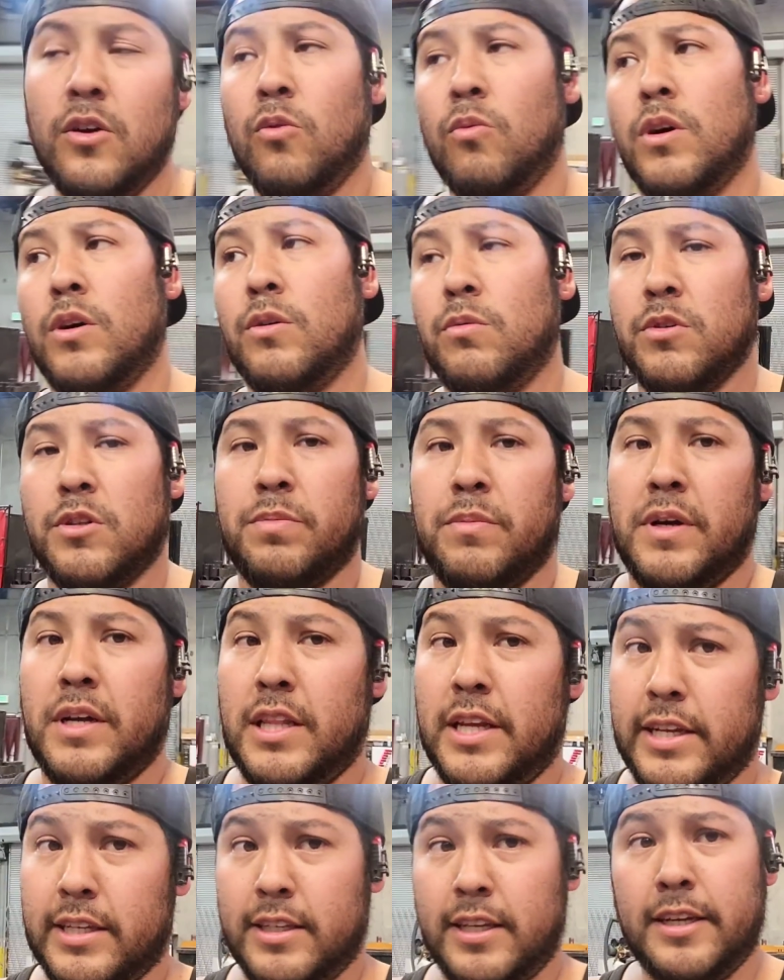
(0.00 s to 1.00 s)
Well, with my
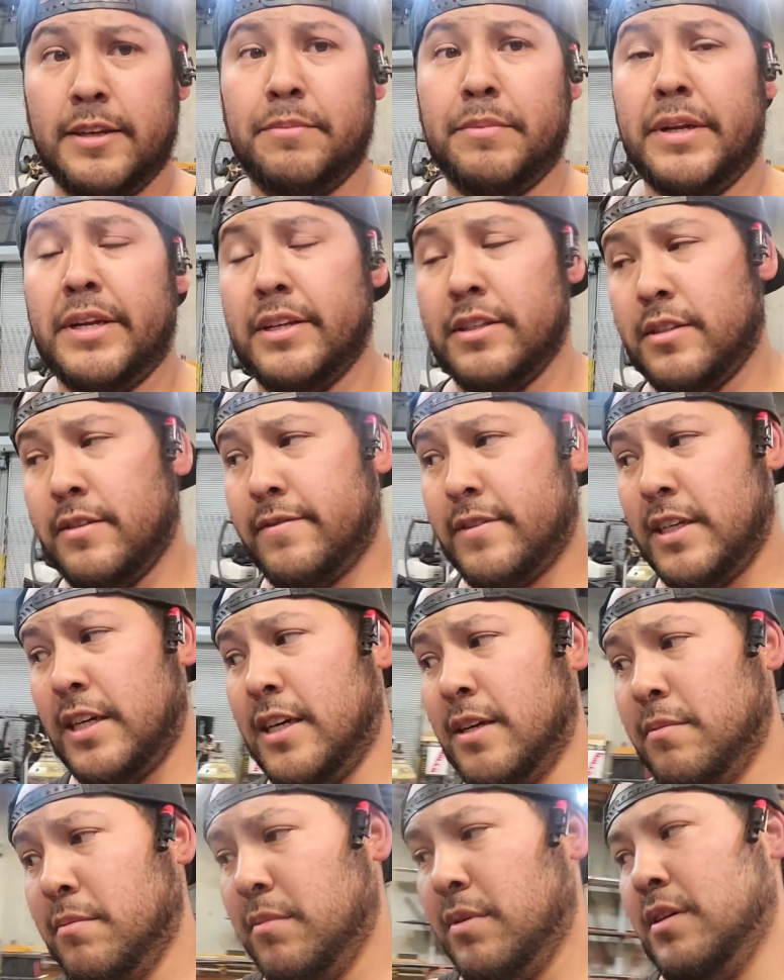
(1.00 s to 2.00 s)
like 10 minutes of
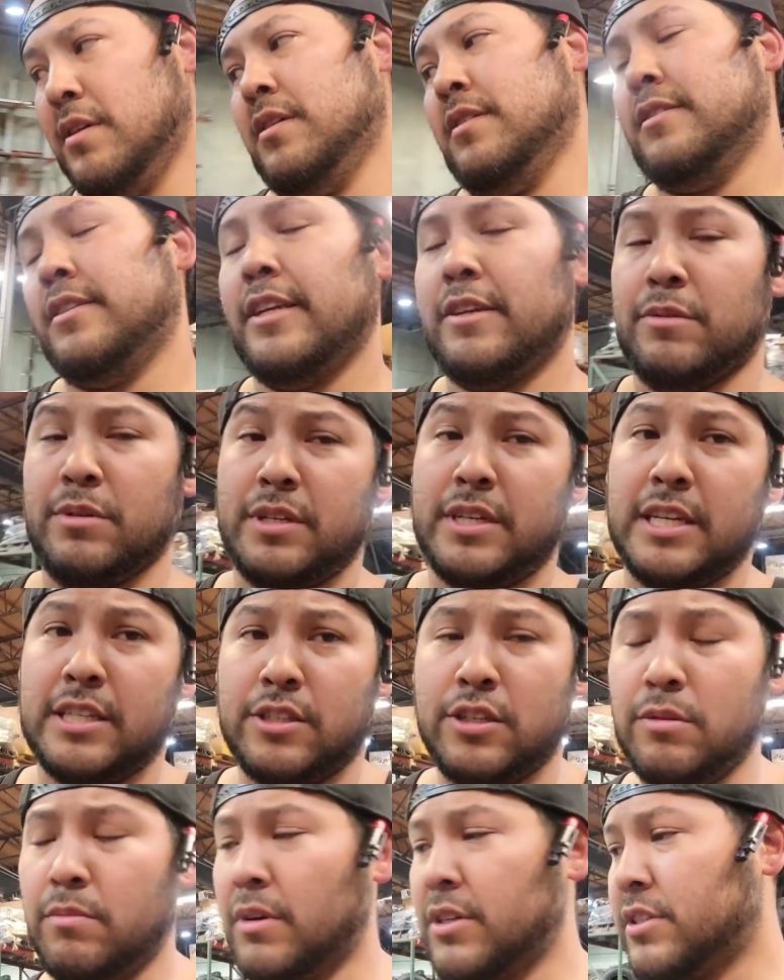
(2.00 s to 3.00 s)
time, didn't really
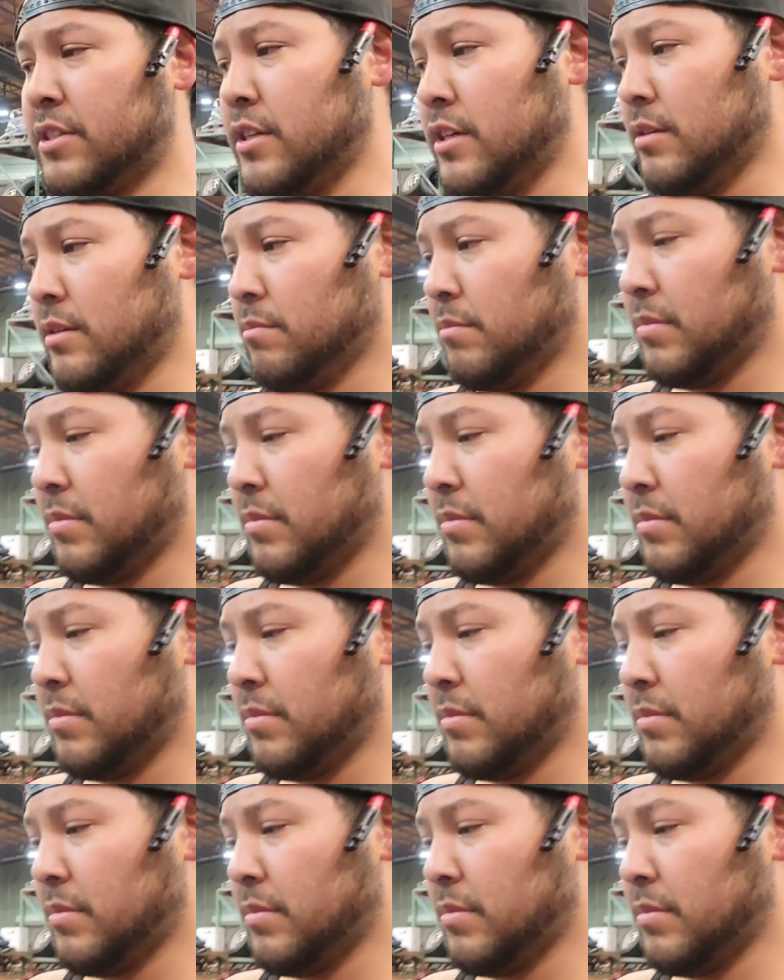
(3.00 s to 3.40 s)
get too much done,